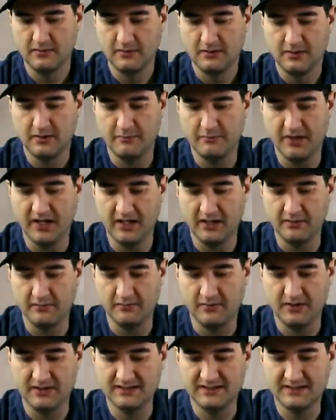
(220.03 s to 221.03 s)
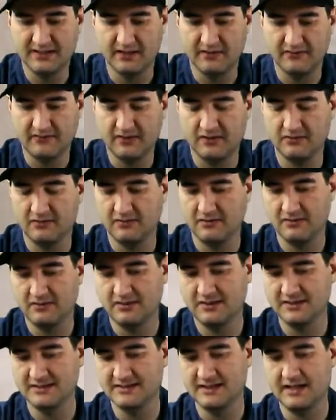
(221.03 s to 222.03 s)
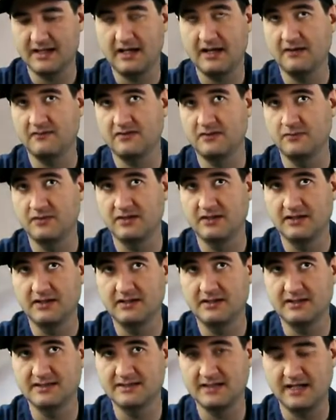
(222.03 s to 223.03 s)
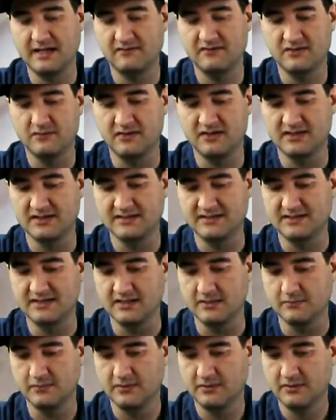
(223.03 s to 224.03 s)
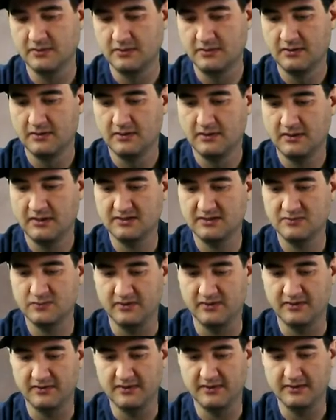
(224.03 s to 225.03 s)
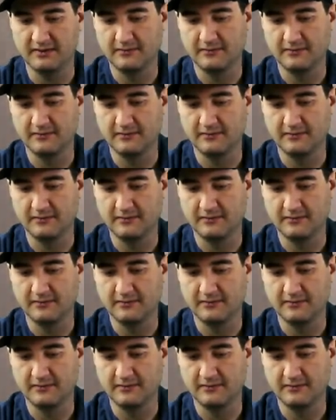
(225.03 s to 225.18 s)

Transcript: The bottom itself could, doesn't have to be, it doesn't have to be this deep. That's one thing.